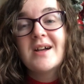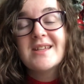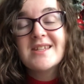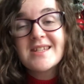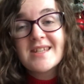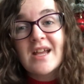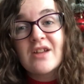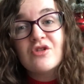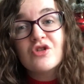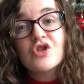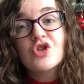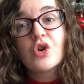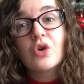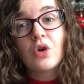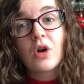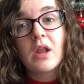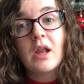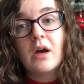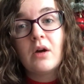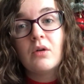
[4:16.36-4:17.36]
essential
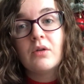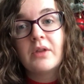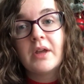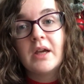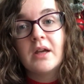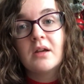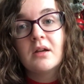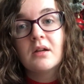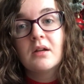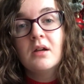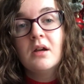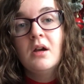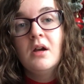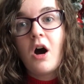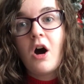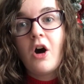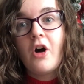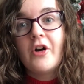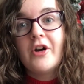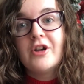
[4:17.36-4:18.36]
clothing,
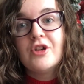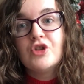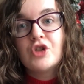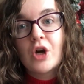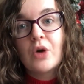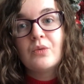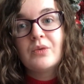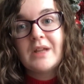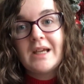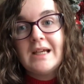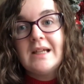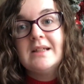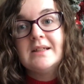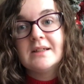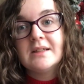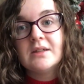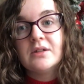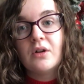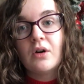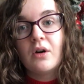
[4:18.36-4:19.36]
I don't need
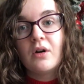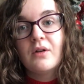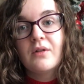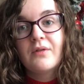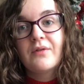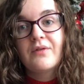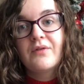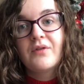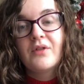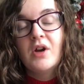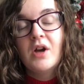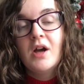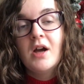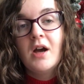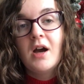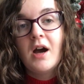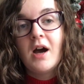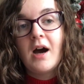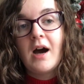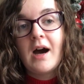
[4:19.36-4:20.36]
it enough.
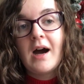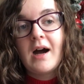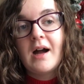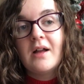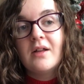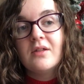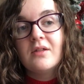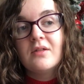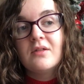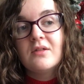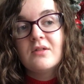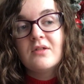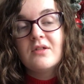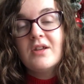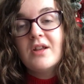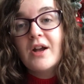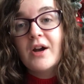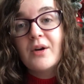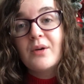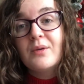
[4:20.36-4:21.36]
And,
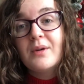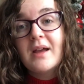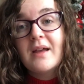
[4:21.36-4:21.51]
you know,